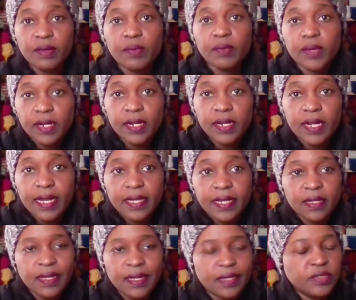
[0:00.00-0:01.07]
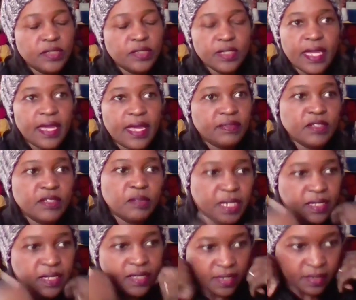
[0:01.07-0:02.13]
at work, I usually have so
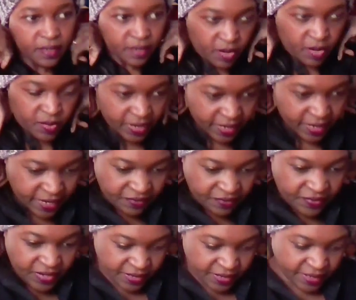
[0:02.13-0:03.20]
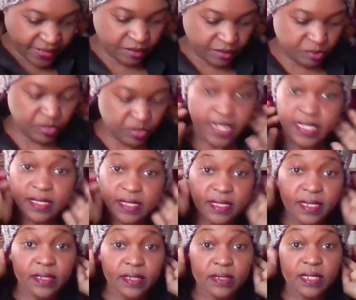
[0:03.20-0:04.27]
many things going, and I finish little projects,
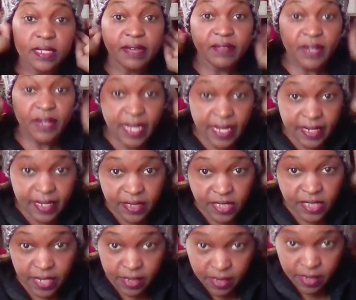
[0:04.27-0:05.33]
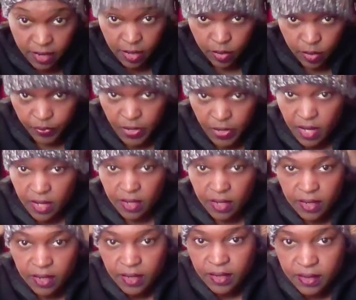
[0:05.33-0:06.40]
and I just haven't had the chance yet. Oh,
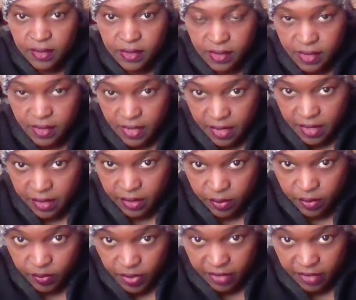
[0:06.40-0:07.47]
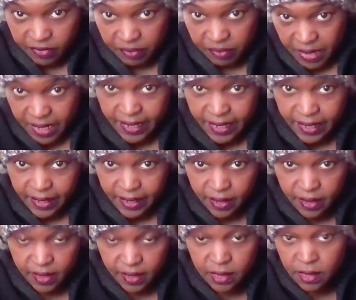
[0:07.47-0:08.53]
this is another of my
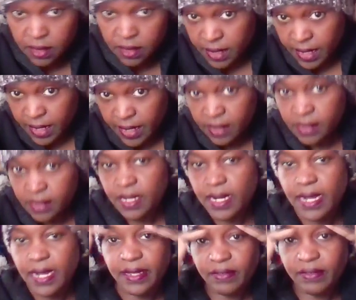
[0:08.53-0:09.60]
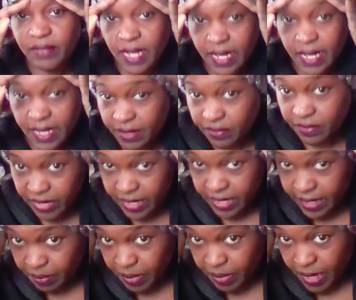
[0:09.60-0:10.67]
designs that I have not yet written
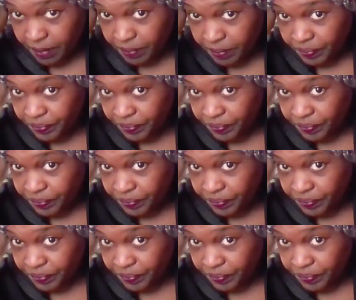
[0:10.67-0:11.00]
up yet.